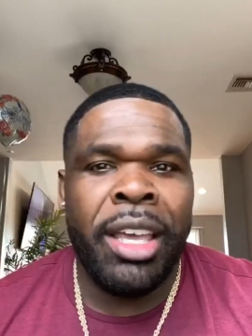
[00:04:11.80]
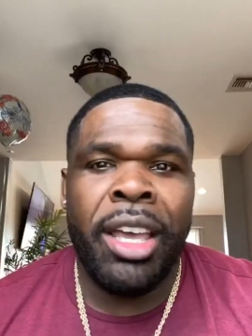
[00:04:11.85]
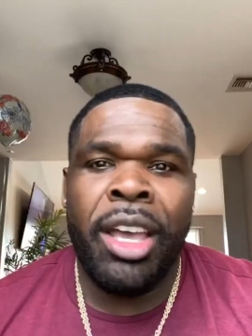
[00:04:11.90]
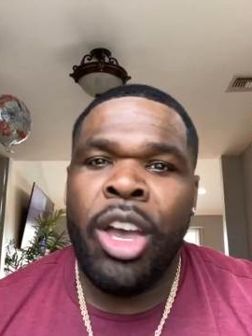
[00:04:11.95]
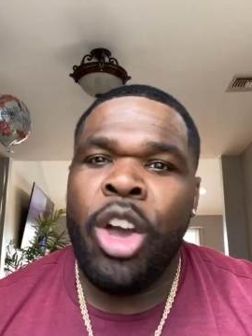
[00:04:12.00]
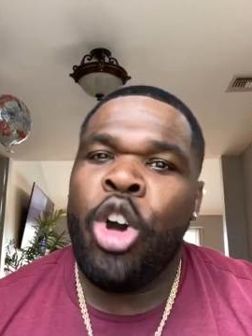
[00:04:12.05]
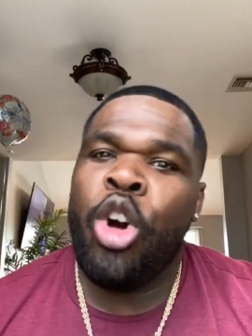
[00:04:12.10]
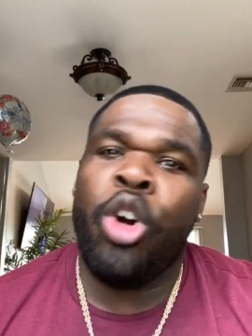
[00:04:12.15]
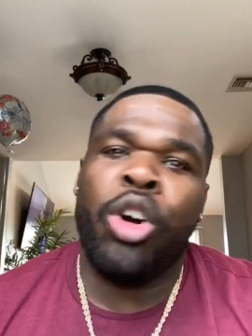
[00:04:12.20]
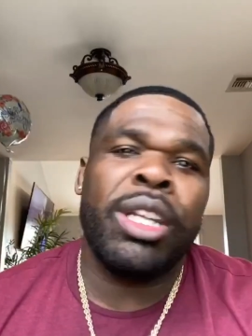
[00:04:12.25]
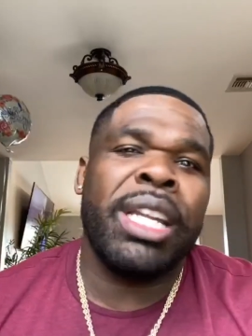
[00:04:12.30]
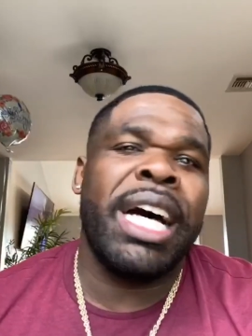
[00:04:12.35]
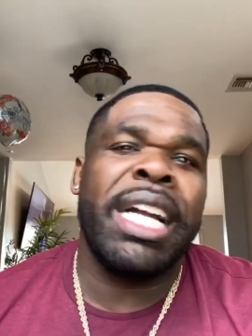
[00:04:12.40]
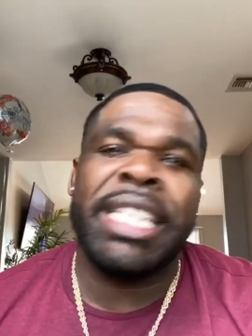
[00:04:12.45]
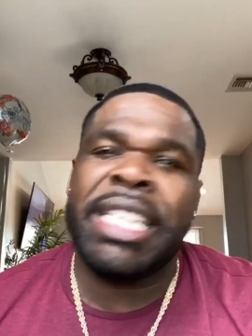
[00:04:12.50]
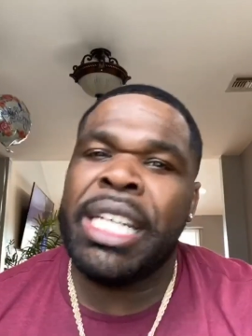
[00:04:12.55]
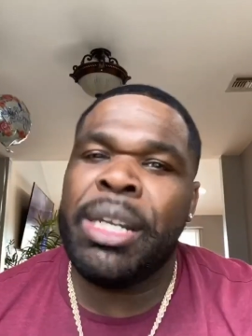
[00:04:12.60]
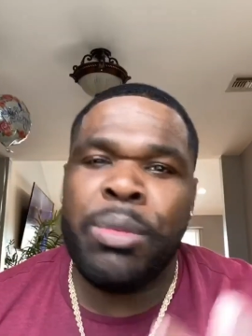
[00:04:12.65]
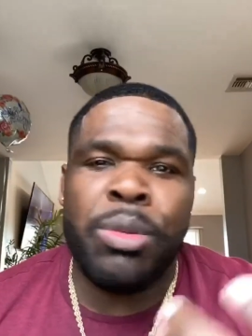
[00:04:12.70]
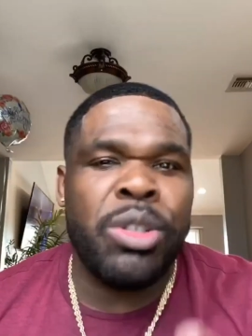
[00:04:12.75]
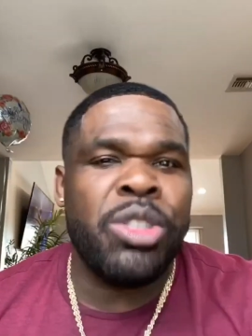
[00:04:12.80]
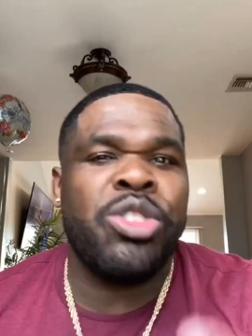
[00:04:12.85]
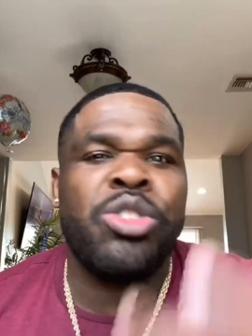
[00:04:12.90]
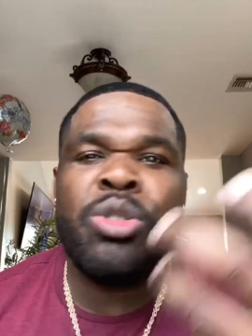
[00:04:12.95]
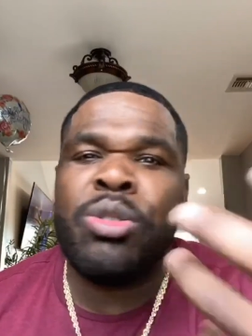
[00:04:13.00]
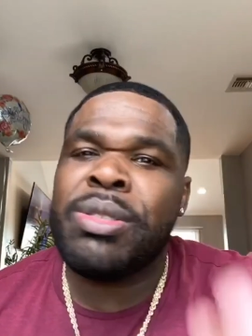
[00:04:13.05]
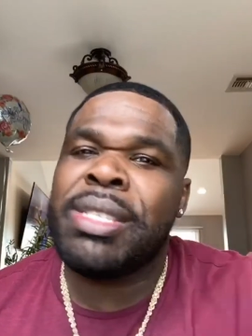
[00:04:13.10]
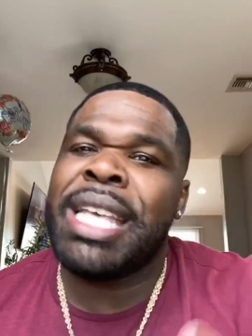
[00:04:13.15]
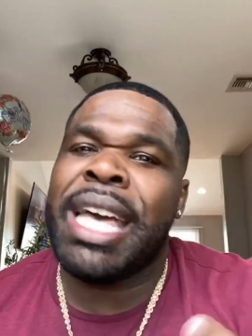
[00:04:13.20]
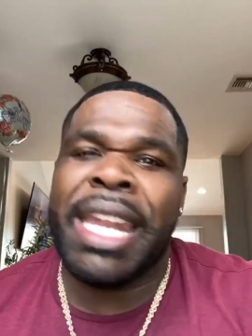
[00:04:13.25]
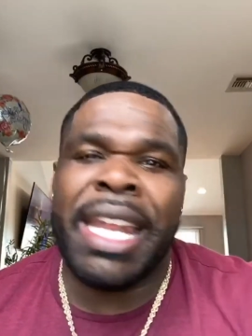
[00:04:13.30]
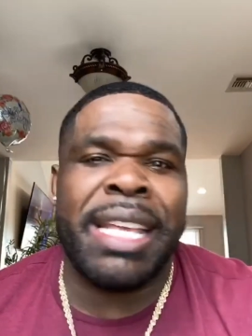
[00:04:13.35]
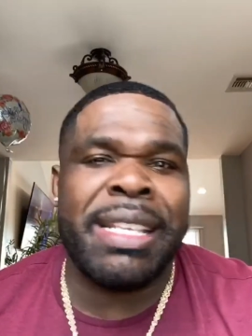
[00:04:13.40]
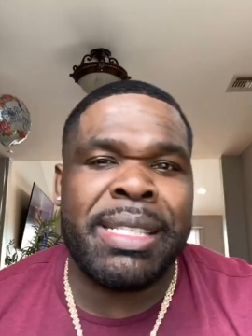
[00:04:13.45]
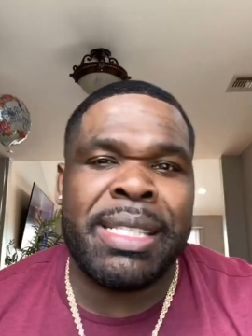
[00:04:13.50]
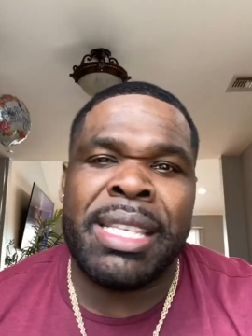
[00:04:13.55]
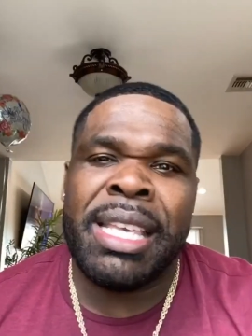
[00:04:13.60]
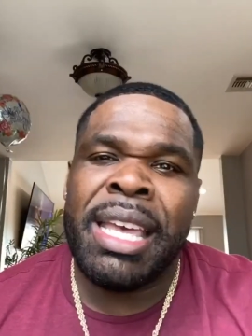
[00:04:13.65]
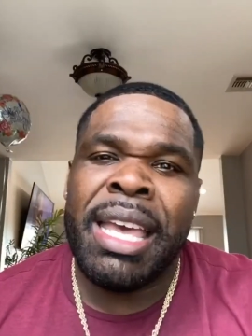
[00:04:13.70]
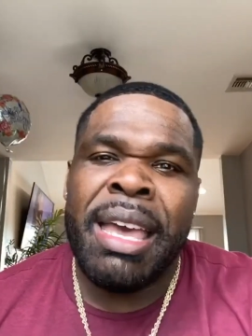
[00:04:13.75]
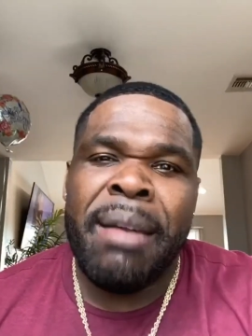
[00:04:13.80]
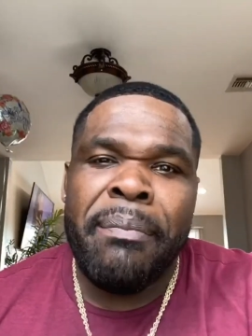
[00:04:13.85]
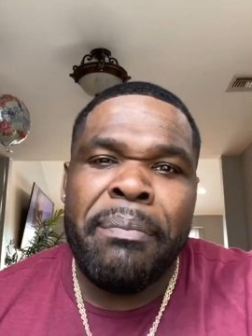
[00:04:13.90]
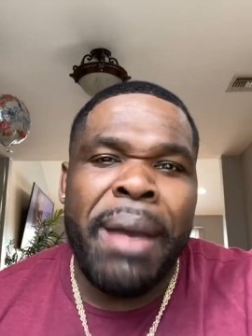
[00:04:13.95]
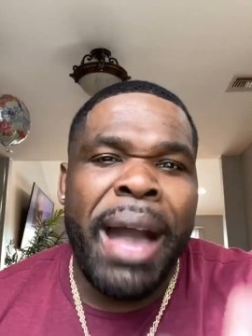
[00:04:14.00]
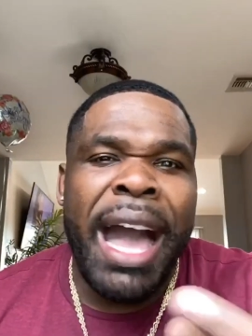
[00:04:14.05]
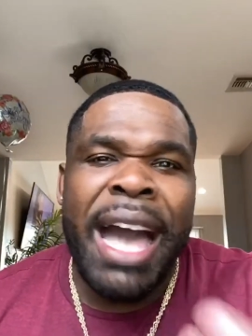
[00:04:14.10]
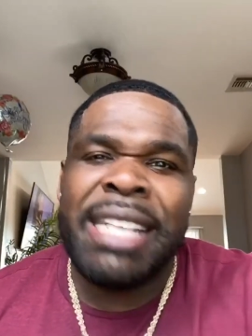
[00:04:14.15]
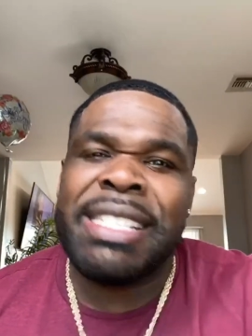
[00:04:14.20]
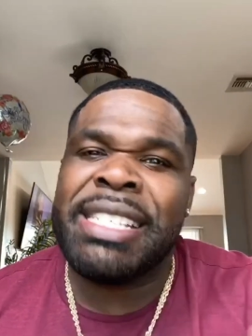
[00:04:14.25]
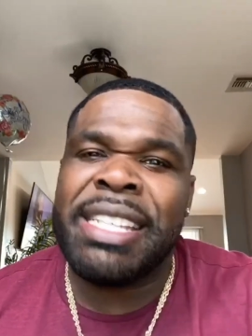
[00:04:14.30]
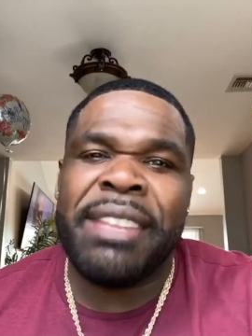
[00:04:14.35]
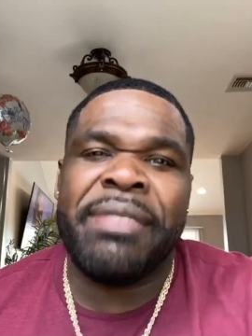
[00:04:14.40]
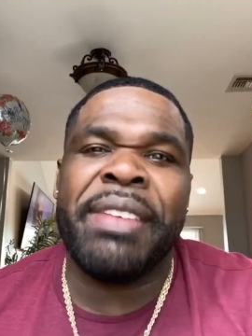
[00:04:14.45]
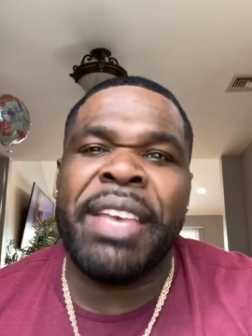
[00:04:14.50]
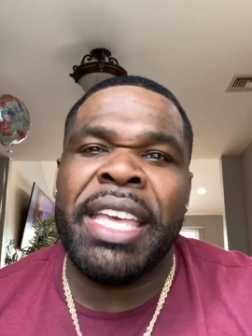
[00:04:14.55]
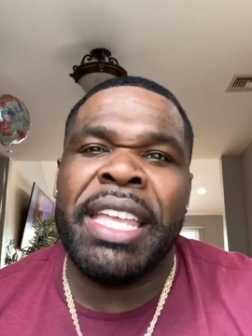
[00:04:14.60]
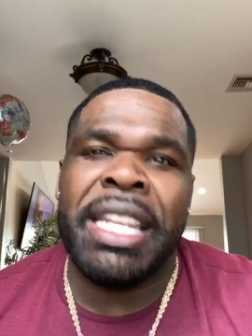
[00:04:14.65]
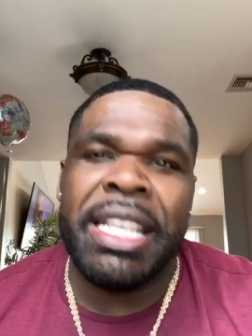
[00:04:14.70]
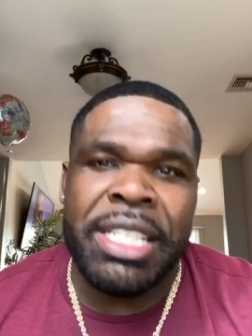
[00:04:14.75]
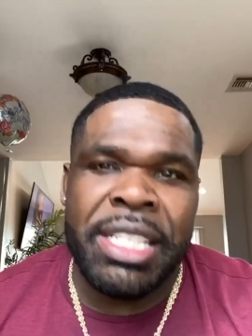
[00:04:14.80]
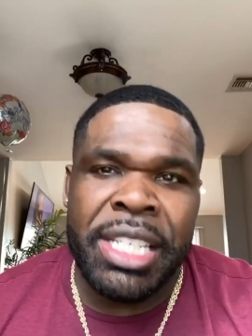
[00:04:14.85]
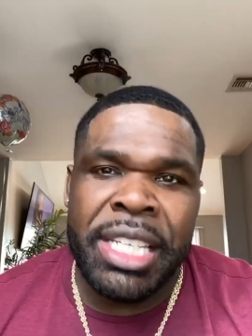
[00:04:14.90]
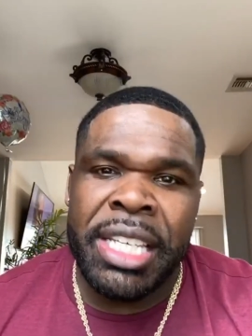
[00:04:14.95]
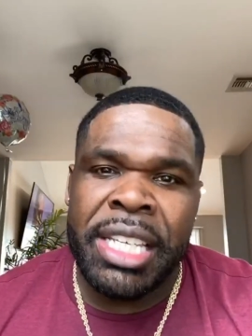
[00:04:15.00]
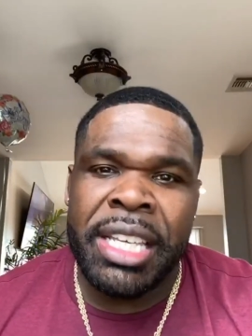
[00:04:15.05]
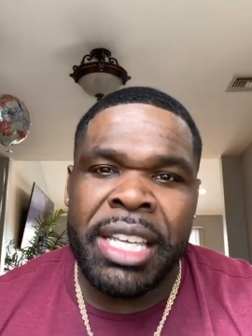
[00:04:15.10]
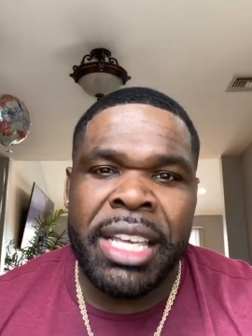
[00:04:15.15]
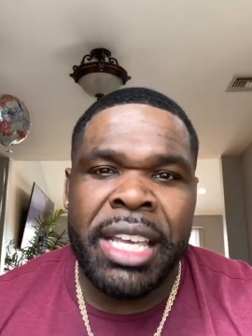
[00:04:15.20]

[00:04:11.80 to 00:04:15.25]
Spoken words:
all I did was use that as positive energy